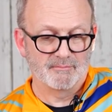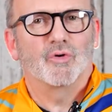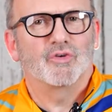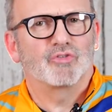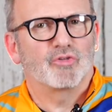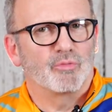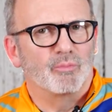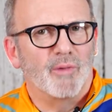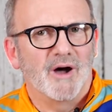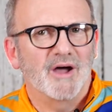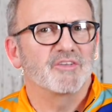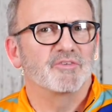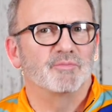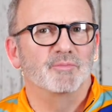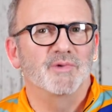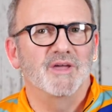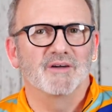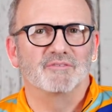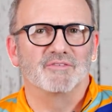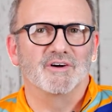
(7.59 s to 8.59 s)
Which reminds
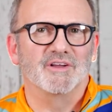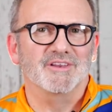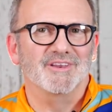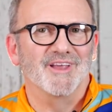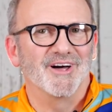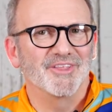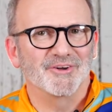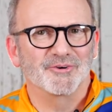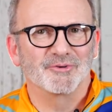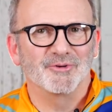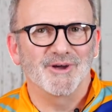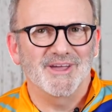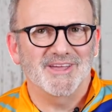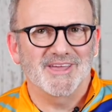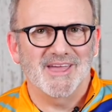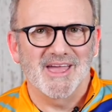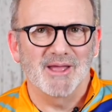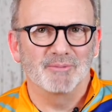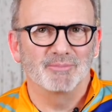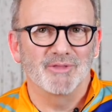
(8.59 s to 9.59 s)
me of another
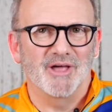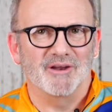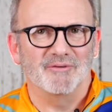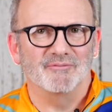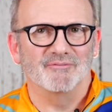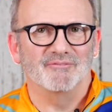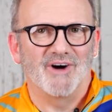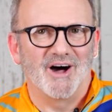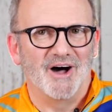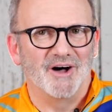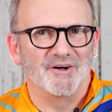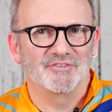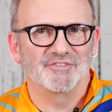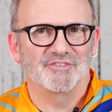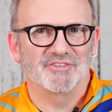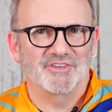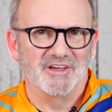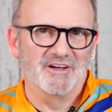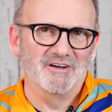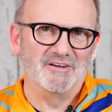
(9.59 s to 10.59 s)
great game that
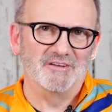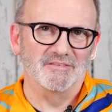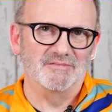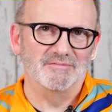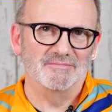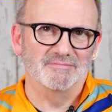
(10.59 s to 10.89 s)
involves tilt.